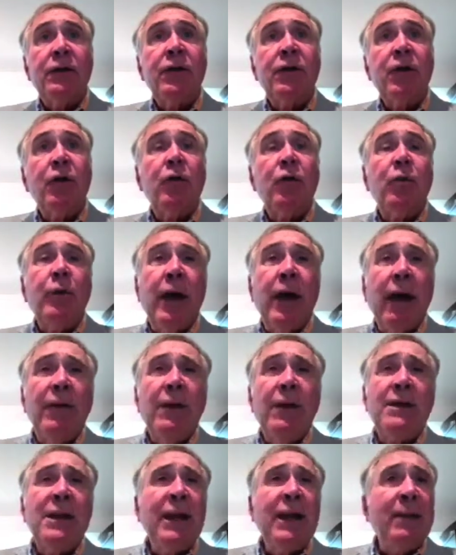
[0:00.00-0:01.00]
So we
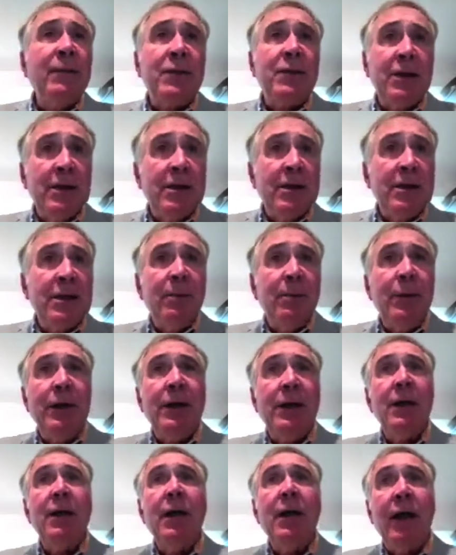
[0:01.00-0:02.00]
have these names:
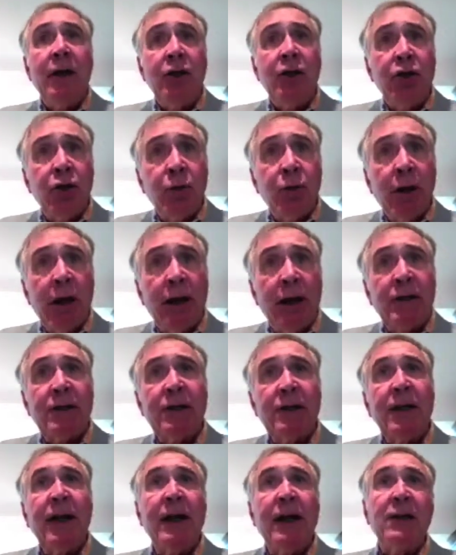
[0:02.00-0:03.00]
TTP,
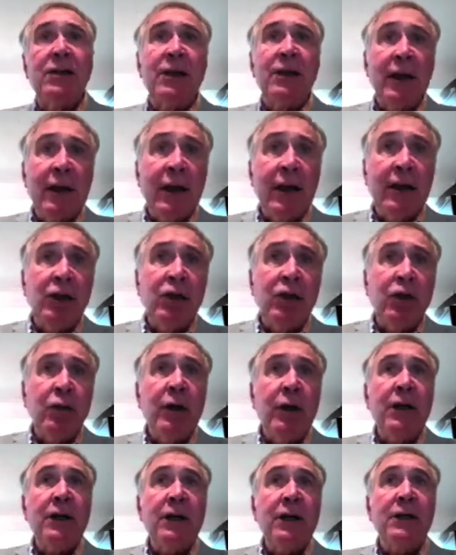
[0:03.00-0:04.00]
HUS, STEC
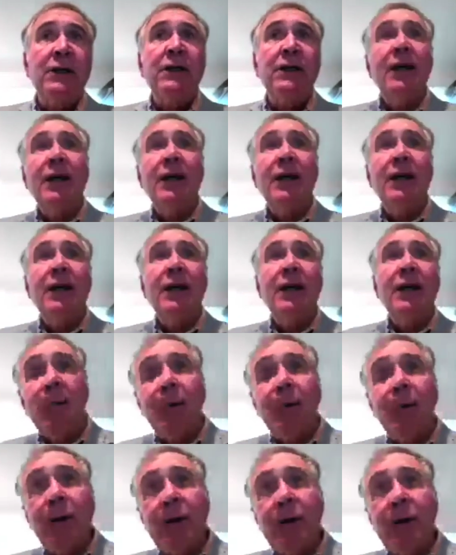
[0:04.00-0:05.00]
HUS,
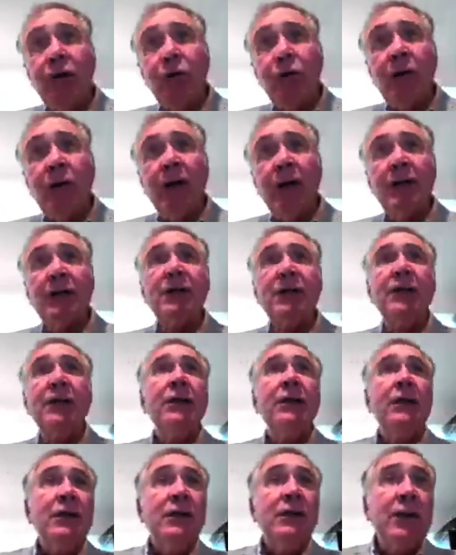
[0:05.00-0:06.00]
atypical
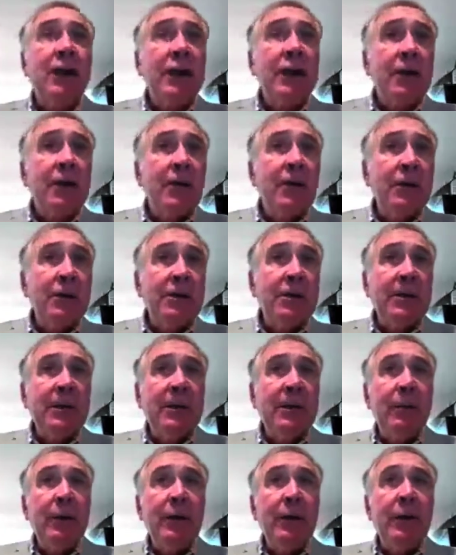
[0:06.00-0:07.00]
HUS,
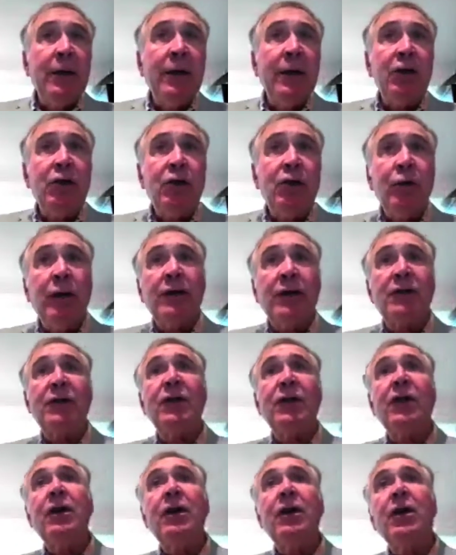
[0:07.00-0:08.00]
secondary TTP and
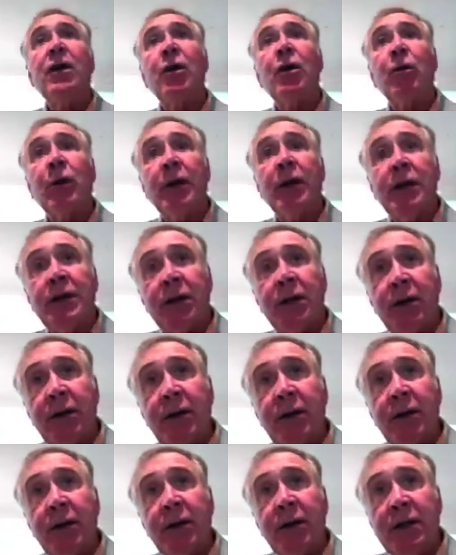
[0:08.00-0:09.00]
HUS,
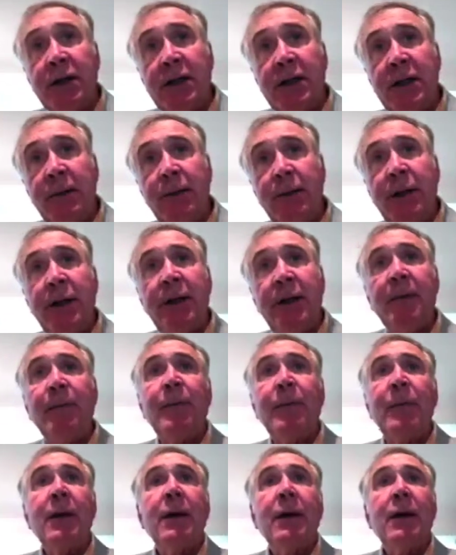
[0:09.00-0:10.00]
hereditary
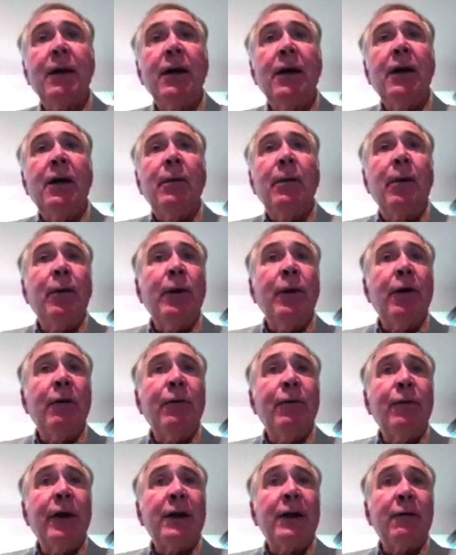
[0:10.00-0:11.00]
TTP.
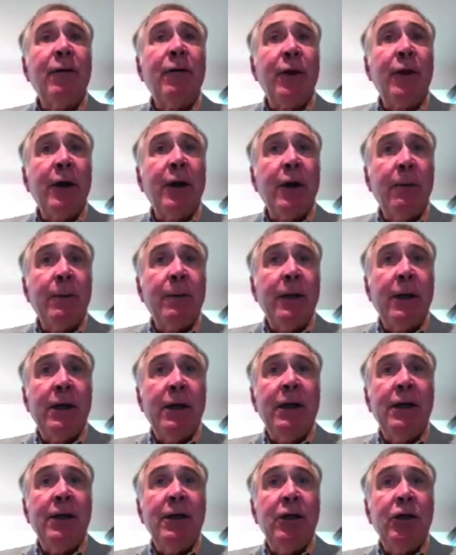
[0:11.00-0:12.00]
But without effective
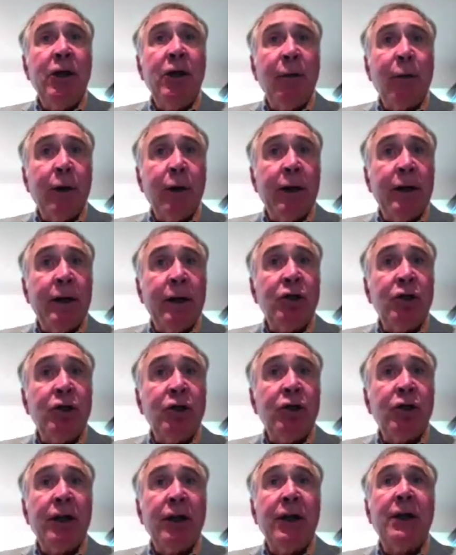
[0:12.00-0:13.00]
therapy, the need to
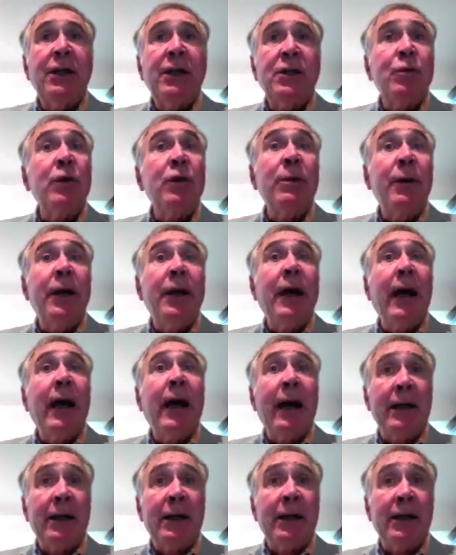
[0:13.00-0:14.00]
differentiate has really
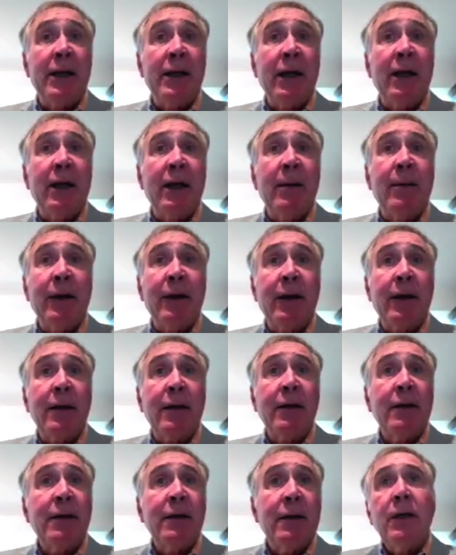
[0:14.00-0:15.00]
been
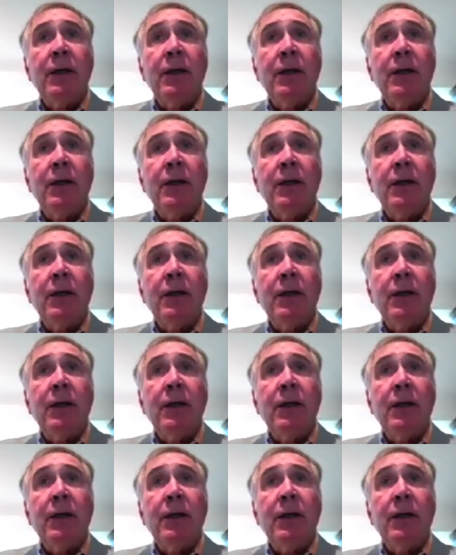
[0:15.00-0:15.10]
academic.